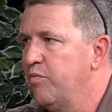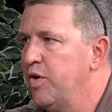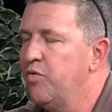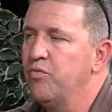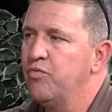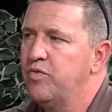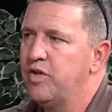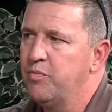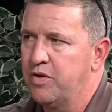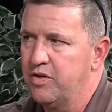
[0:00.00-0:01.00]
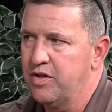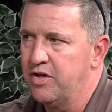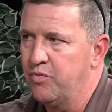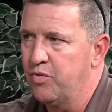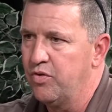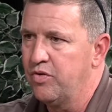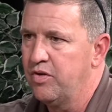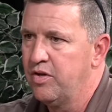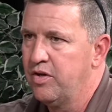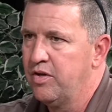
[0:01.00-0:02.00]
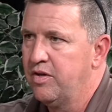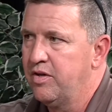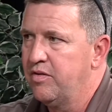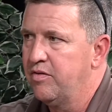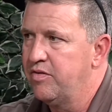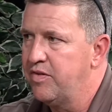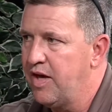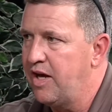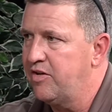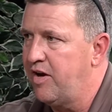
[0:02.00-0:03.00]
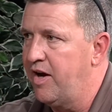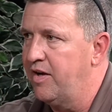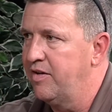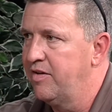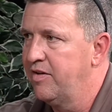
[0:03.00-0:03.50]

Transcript: we don't typically get to work that tight.